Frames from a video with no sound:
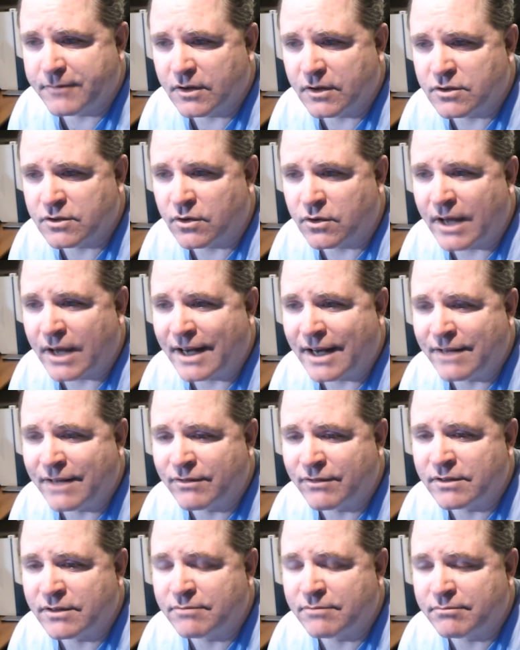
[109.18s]
so that
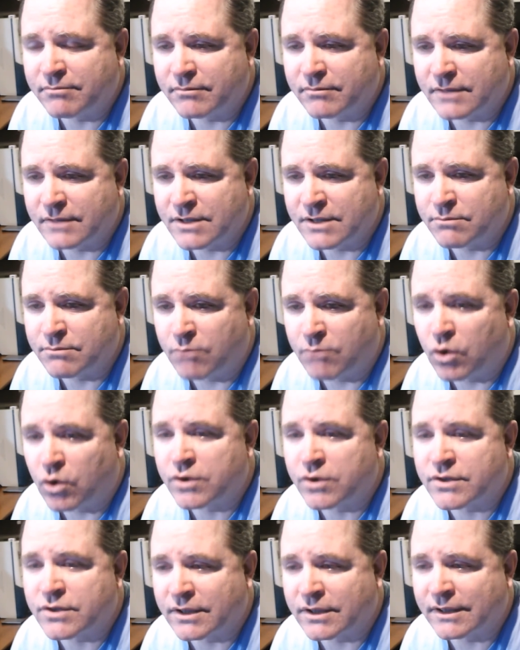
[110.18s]
even is
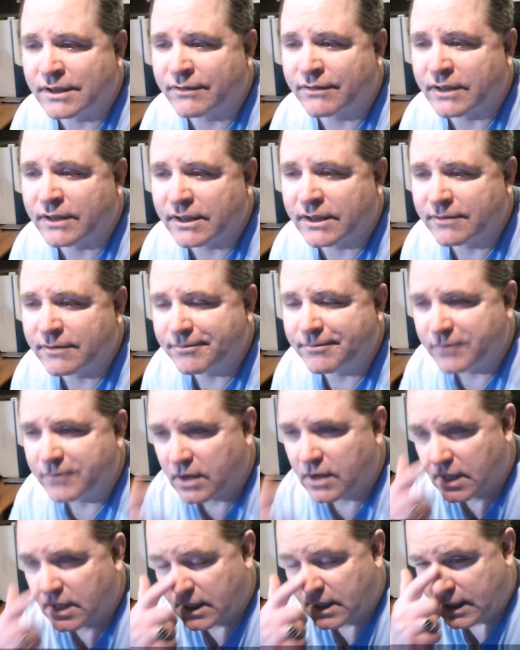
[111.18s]
more significant
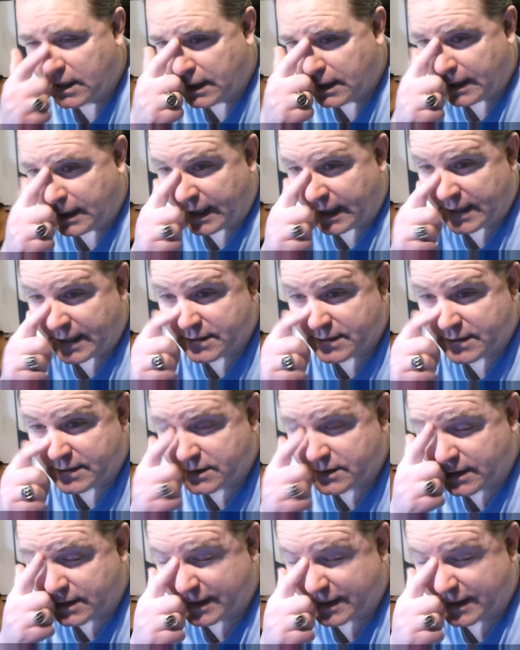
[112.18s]
as
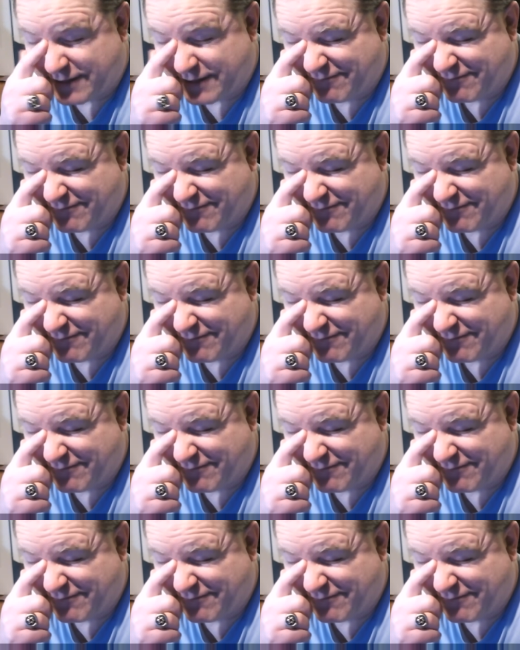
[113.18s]
uh,